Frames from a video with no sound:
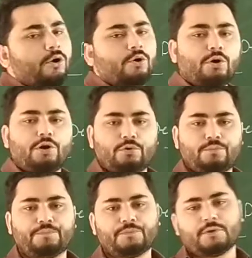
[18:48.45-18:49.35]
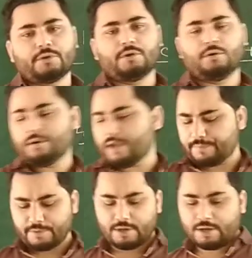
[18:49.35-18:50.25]
told you.
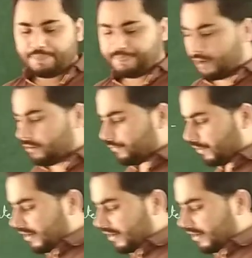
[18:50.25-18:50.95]
Okay, now the